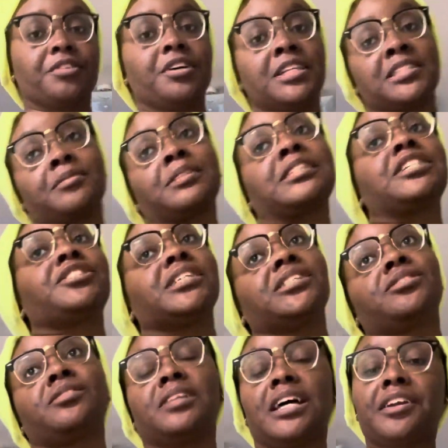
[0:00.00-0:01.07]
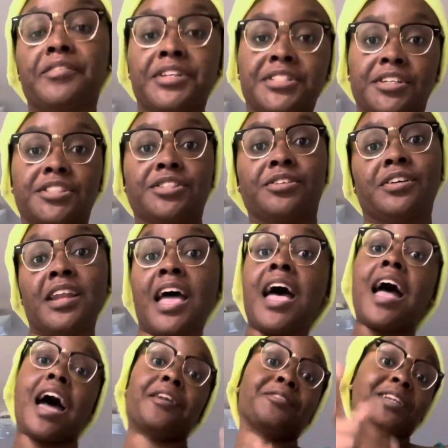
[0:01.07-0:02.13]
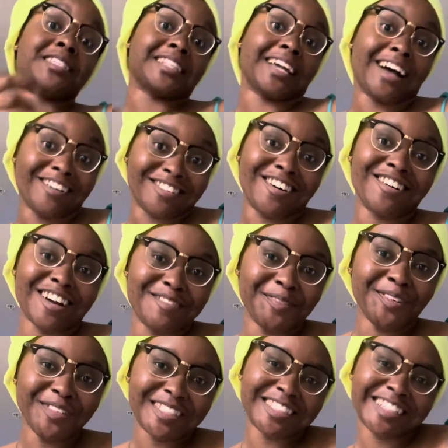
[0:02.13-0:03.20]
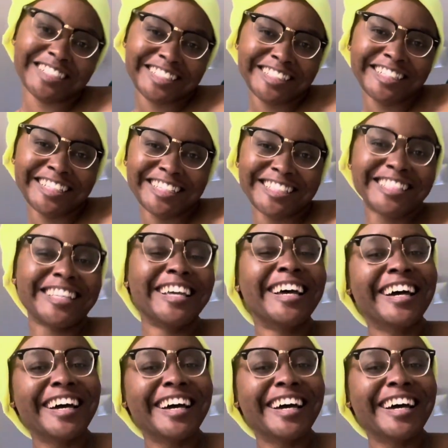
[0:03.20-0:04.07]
on. It's something that you have to do a lot of research on. I don't want to say how long I've been researching this,